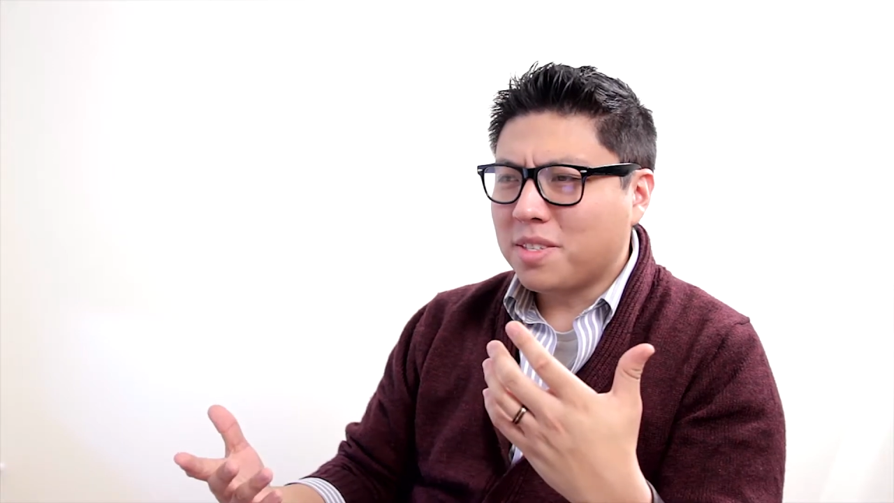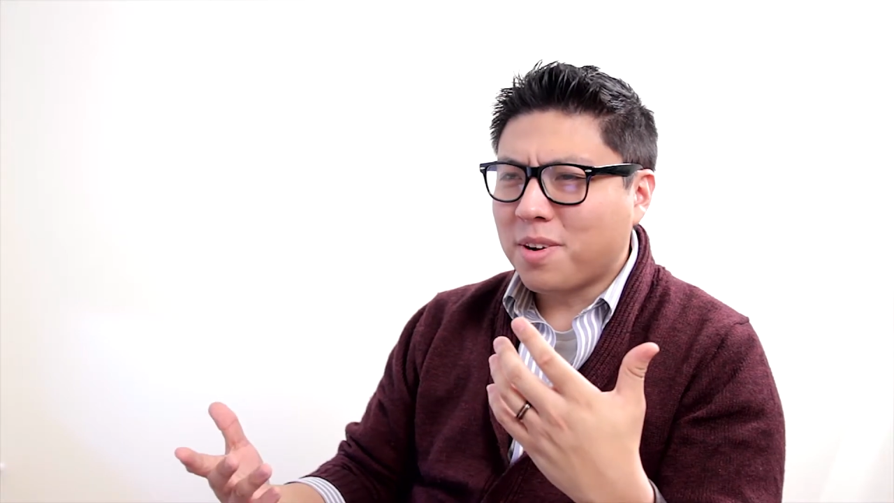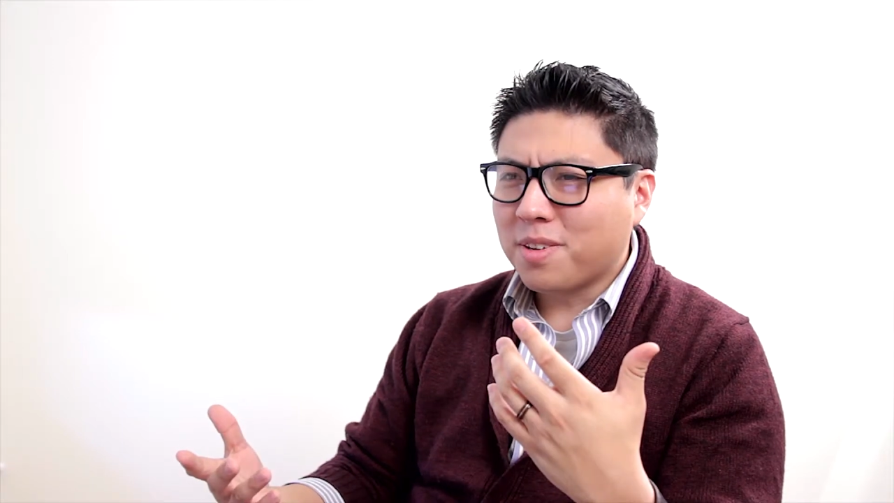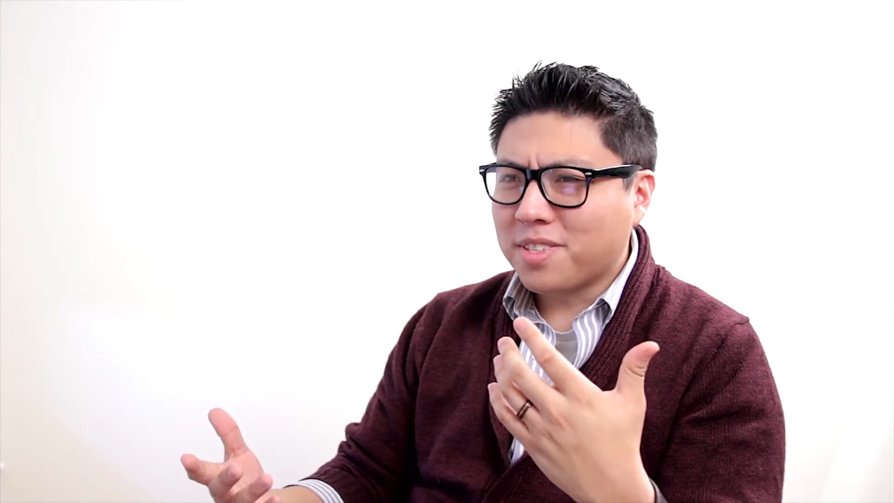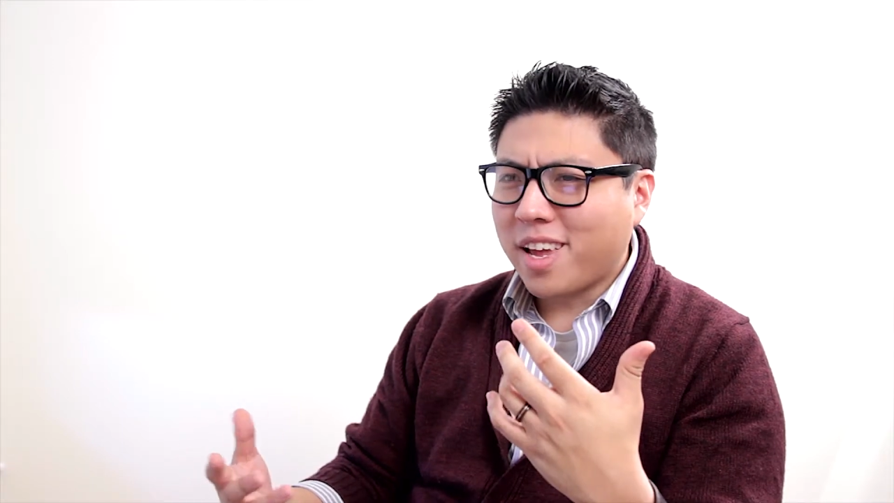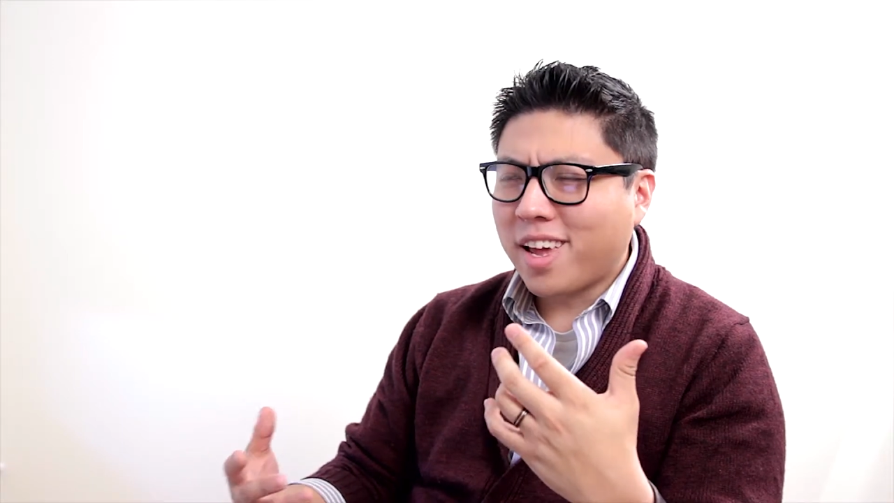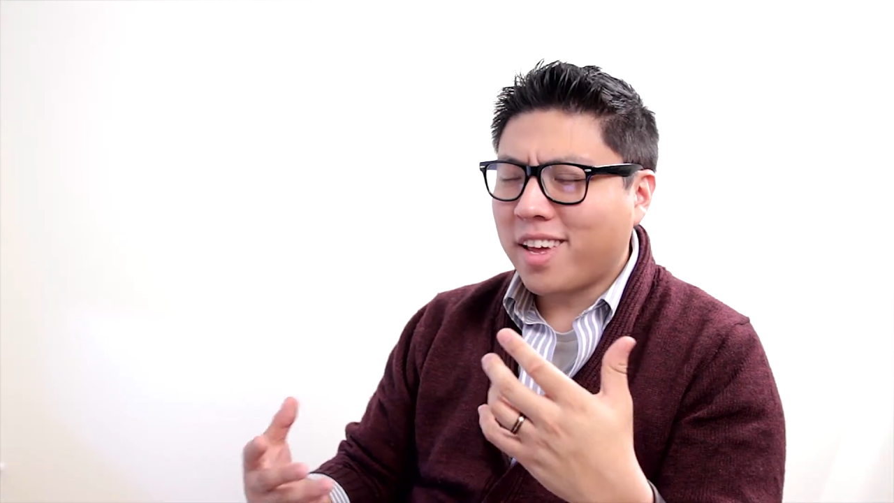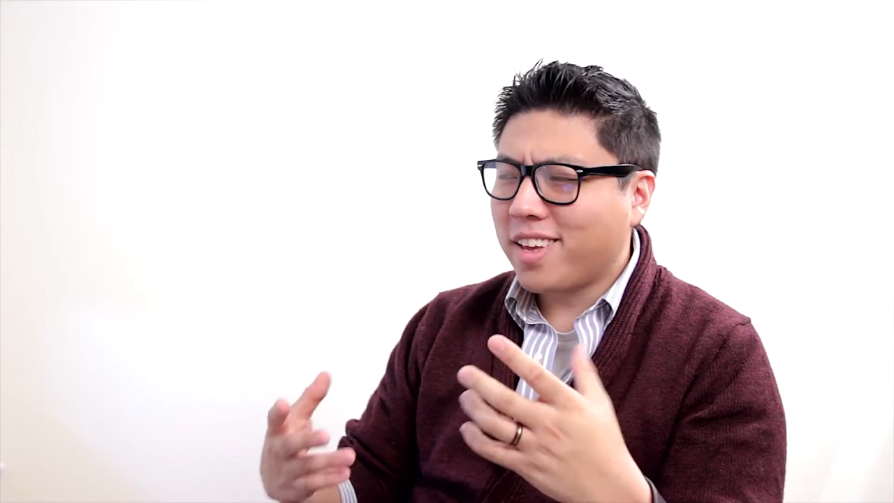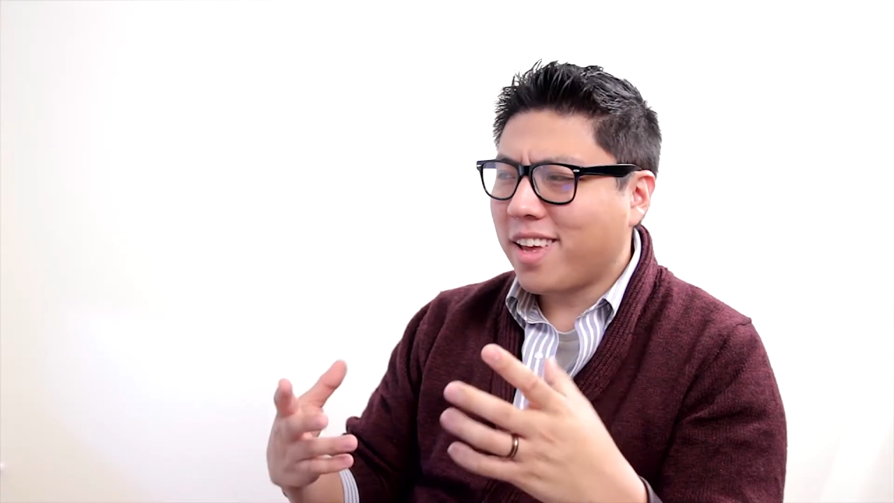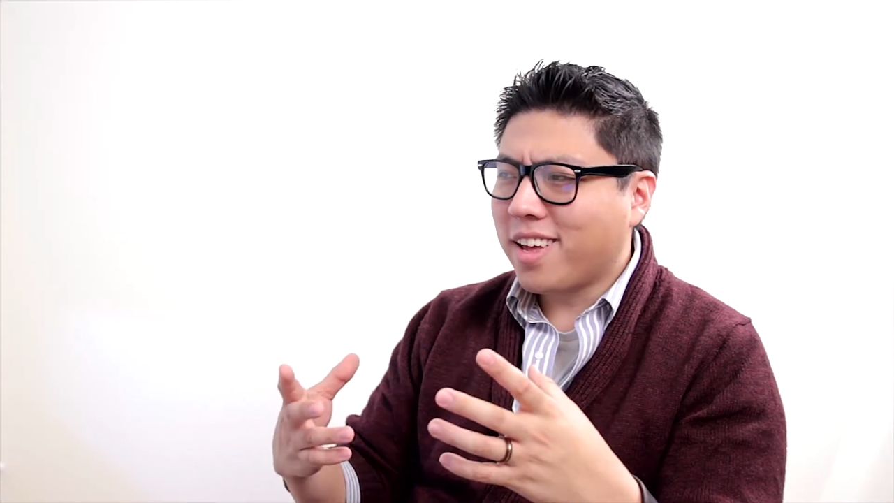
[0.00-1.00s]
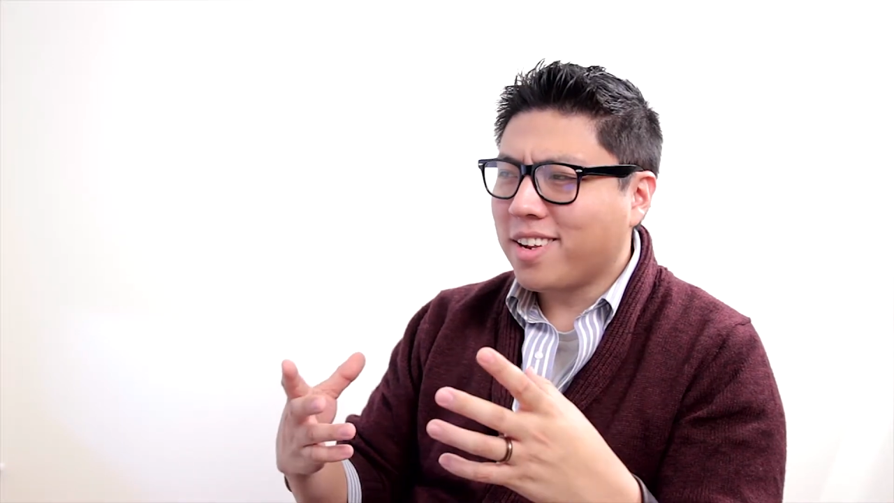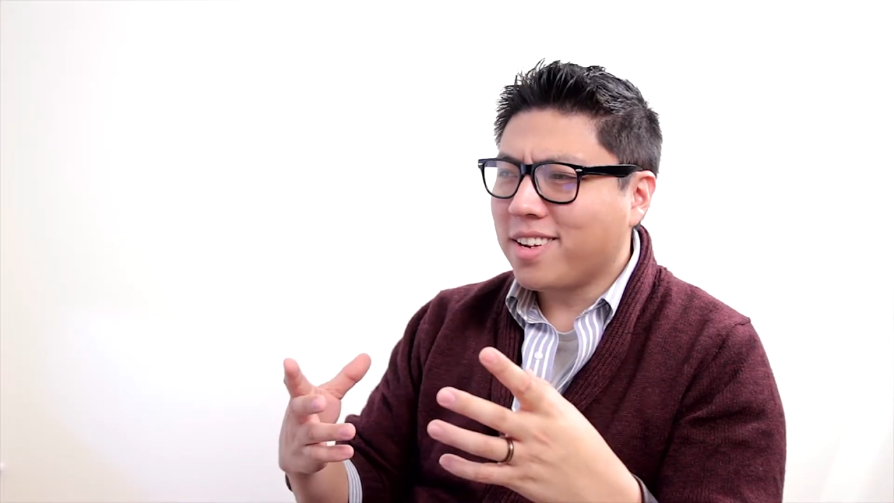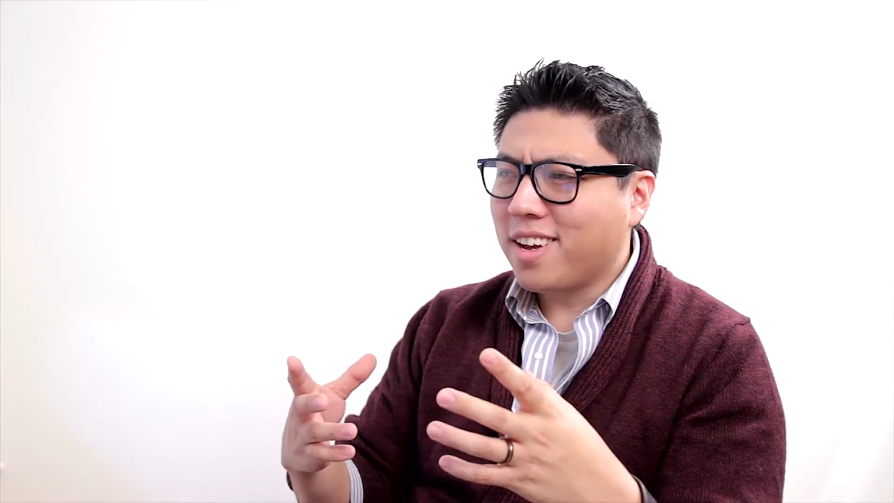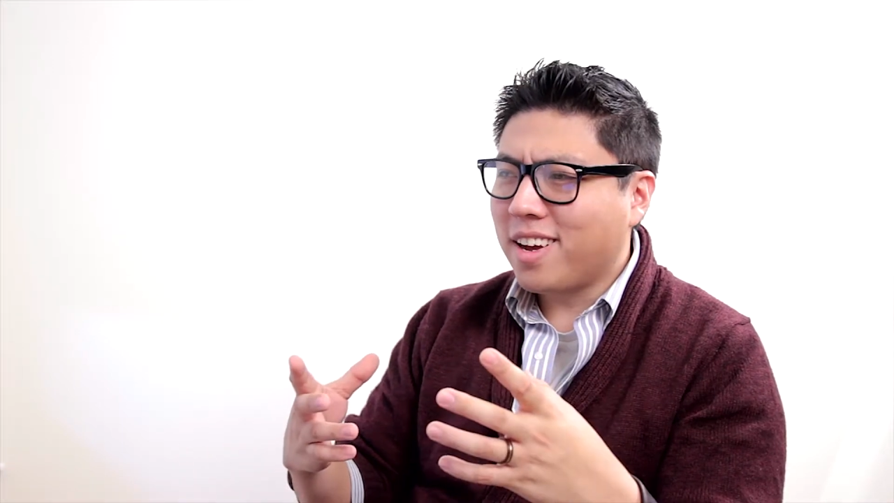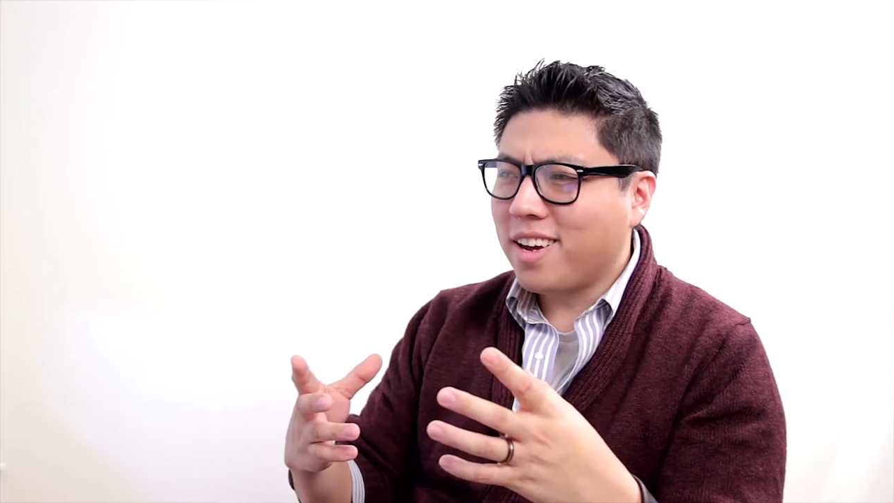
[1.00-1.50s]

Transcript: did all day. And